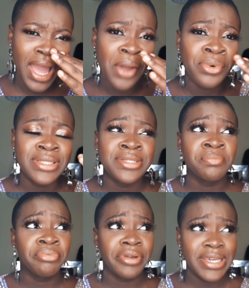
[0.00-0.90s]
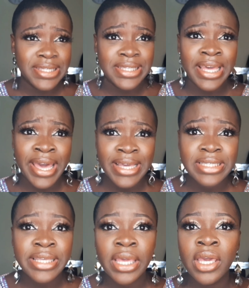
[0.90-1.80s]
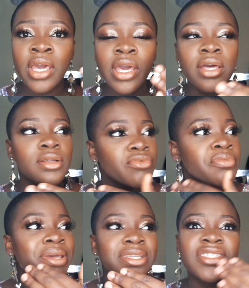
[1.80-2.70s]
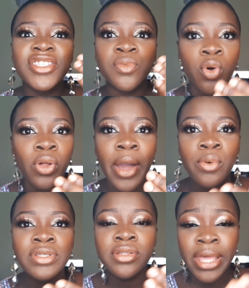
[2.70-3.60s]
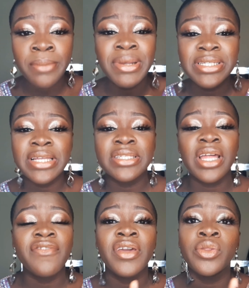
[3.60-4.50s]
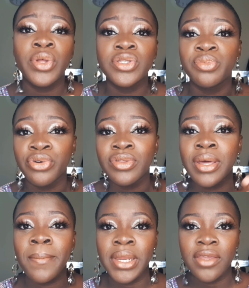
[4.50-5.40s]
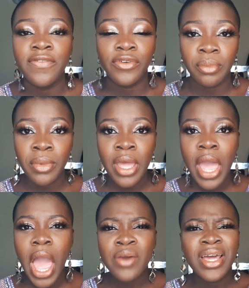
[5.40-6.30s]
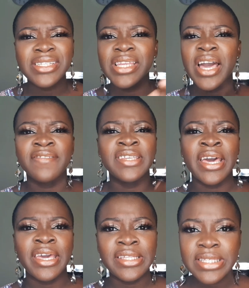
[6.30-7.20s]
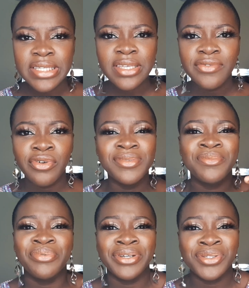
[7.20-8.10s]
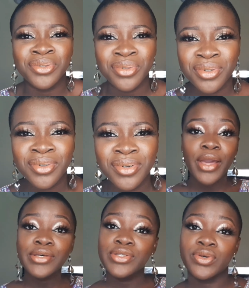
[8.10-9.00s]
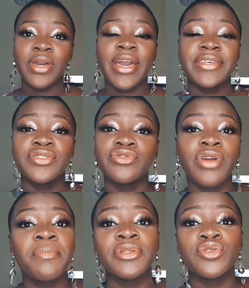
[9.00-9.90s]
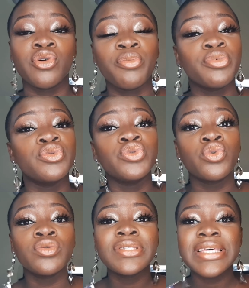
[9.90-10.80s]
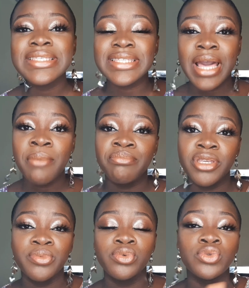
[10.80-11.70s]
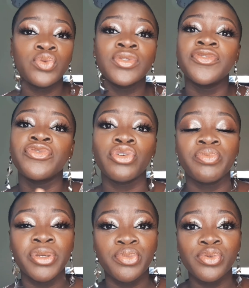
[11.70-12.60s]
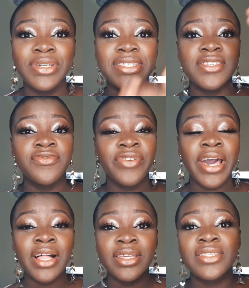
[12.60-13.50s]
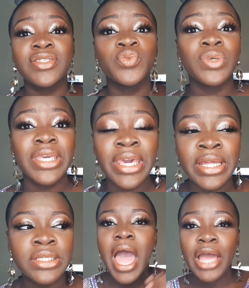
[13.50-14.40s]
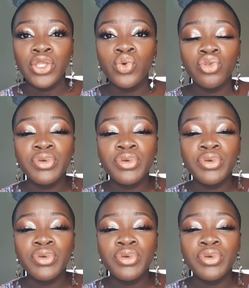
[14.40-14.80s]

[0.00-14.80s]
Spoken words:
I was depressed, guys. Like, many small, I was like, imagine I didn't have anywhere to borrow that money from. I would actually have died from depression. So guys, to wrap it up, don't scam people, don't defraud people. It is vile, it is wicked, and you would